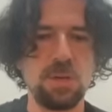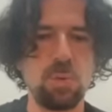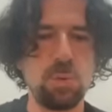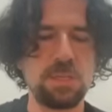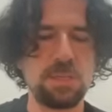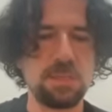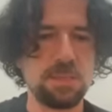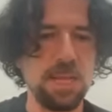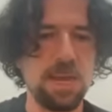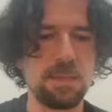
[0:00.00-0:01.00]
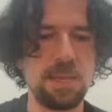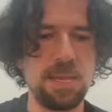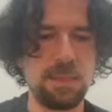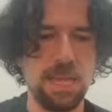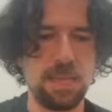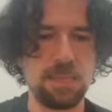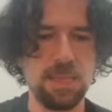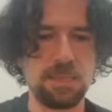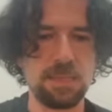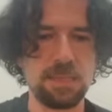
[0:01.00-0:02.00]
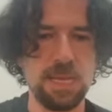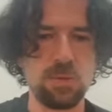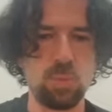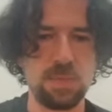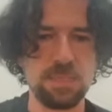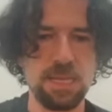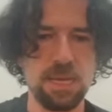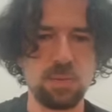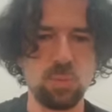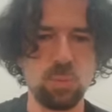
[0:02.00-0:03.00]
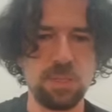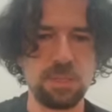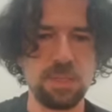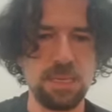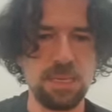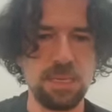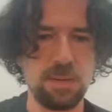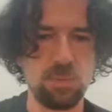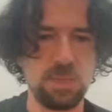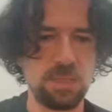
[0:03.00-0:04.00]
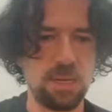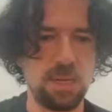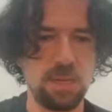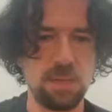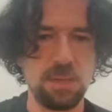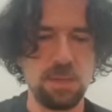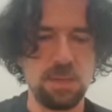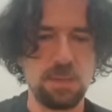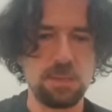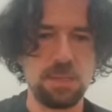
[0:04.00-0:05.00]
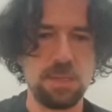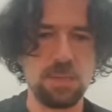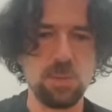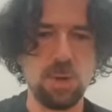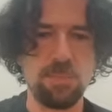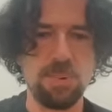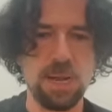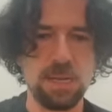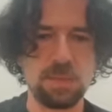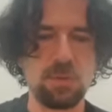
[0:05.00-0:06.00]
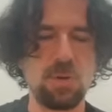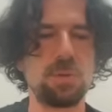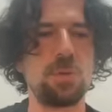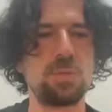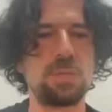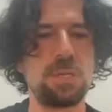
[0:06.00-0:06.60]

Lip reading: with start and end, and the start will start with here with the square bracket in order to